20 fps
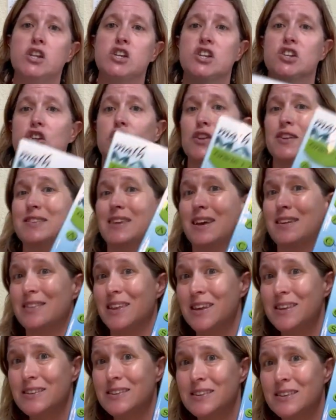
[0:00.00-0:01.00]
just looks like
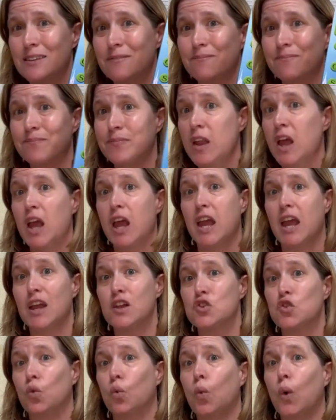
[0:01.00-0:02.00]
this.
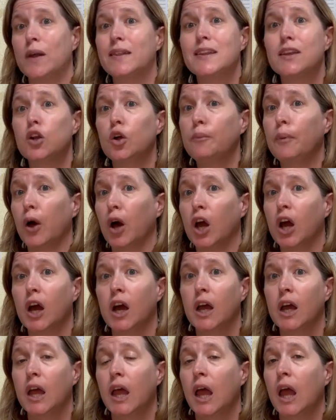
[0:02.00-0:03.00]
It's one little book.
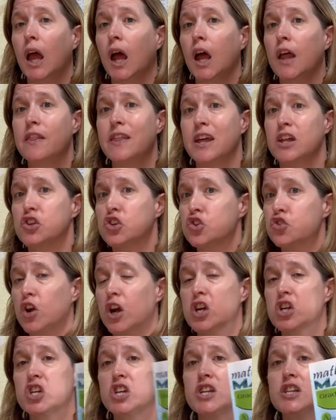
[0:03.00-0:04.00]
The
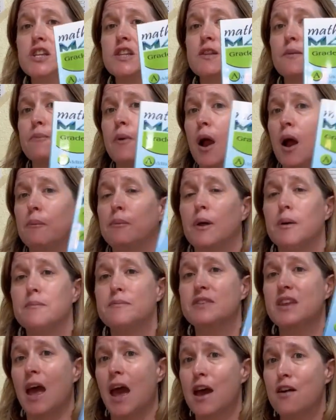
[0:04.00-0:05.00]
instructions, the
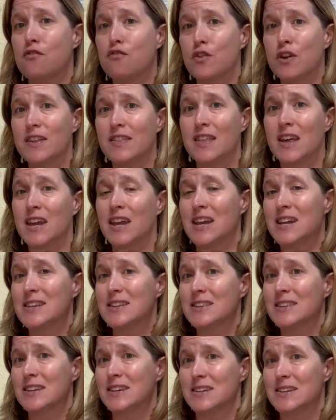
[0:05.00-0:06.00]
problems, everything
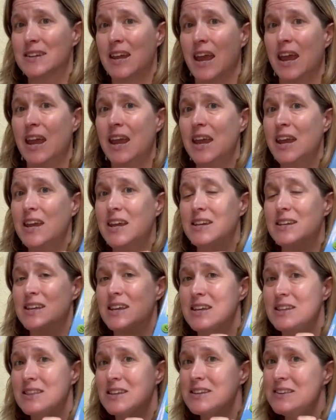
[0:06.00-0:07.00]
is contained
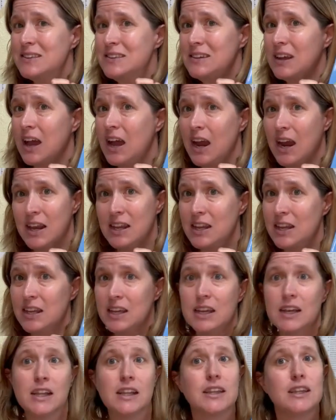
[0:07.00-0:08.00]
in this
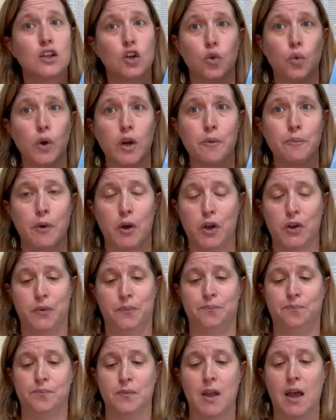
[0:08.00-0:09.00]
tiny little workbook.
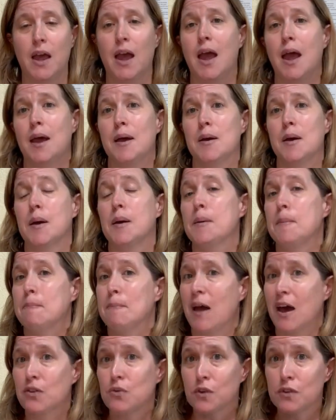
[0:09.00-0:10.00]

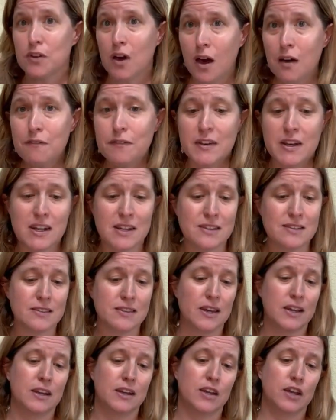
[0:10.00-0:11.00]
Math with
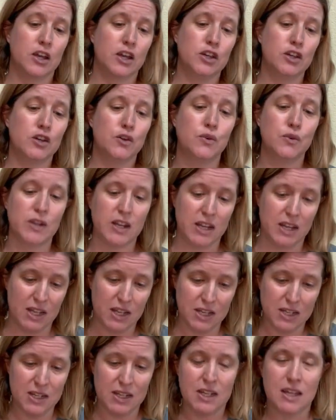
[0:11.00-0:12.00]
Confidence, you
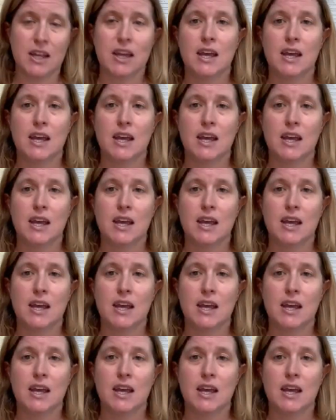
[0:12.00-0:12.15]
need